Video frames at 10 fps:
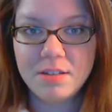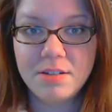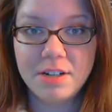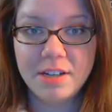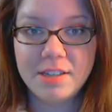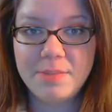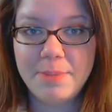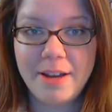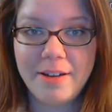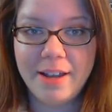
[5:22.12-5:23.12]
she gets spit
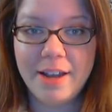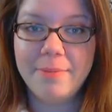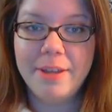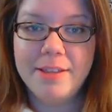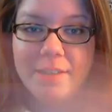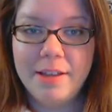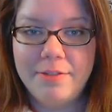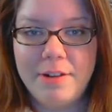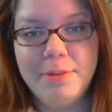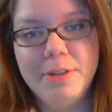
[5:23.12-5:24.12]
out again by the Cylon
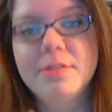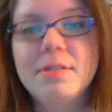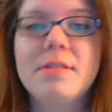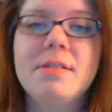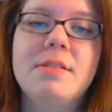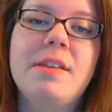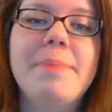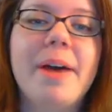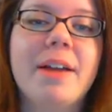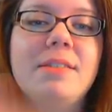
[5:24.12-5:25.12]
rebels, sent
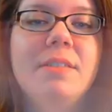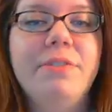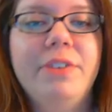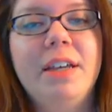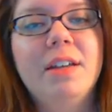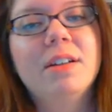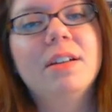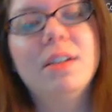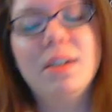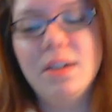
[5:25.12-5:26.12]
back to the fleet,
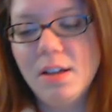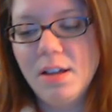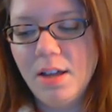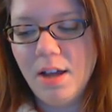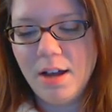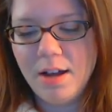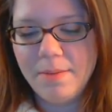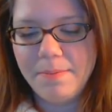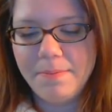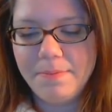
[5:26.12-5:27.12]

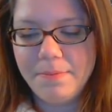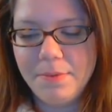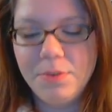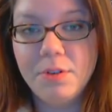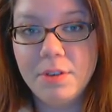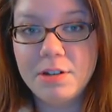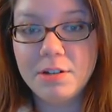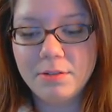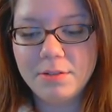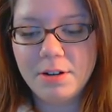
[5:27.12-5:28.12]
who know that
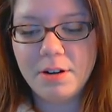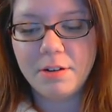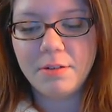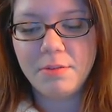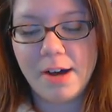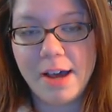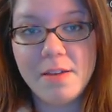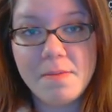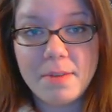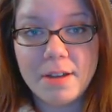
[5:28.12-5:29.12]
she'll return. Why?
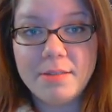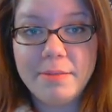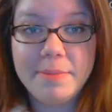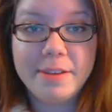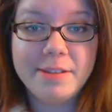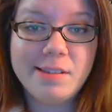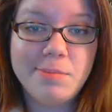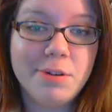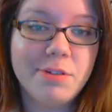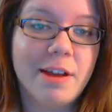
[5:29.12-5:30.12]
Possibly because they
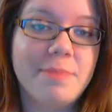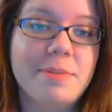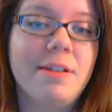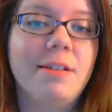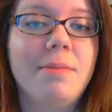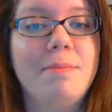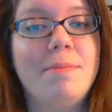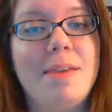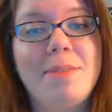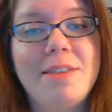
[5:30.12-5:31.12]
programmed it.
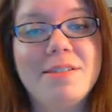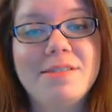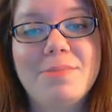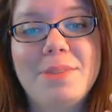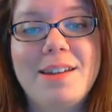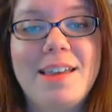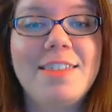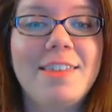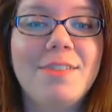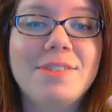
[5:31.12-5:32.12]
Maybe there's some innate
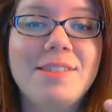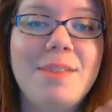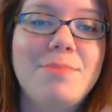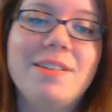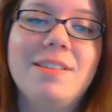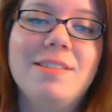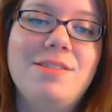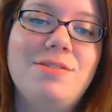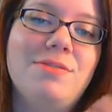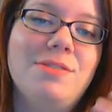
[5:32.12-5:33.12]
thing with cybrids
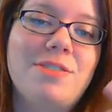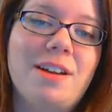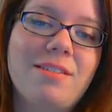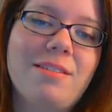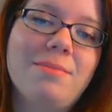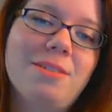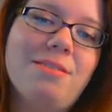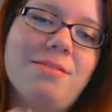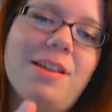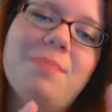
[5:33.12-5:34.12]
to attract them to
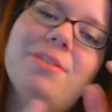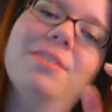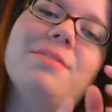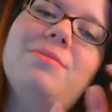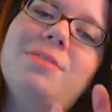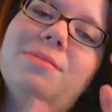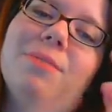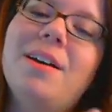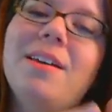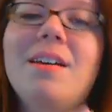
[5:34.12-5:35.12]
other cybrids, which is
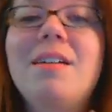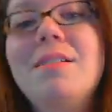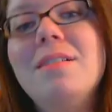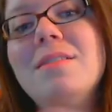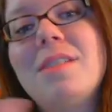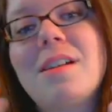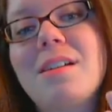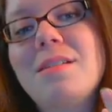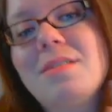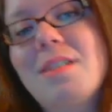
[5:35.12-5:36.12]
why Kara and Zack
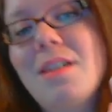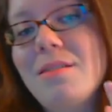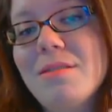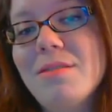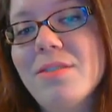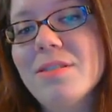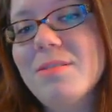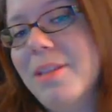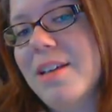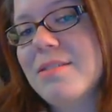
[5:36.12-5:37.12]
got together in the
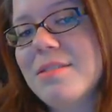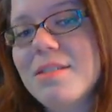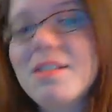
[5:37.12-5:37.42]
first place.